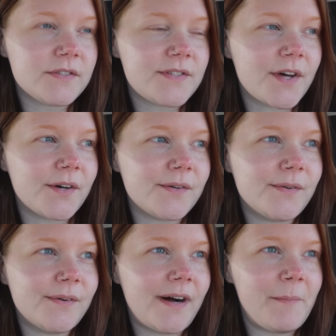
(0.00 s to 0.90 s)

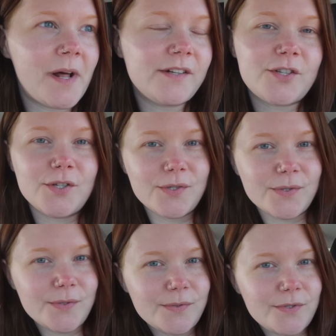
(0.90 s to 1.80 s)
so I'm not
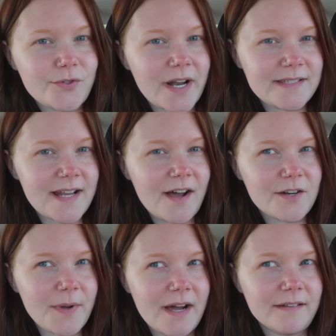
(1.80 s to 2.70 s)
too stressed
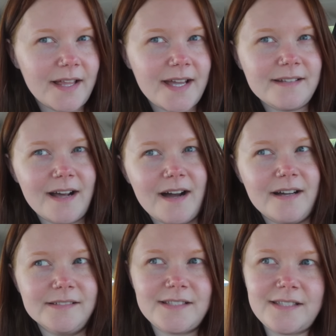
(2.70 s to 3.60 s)
out about like
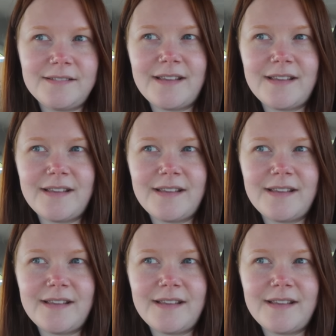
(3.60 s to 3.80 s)
not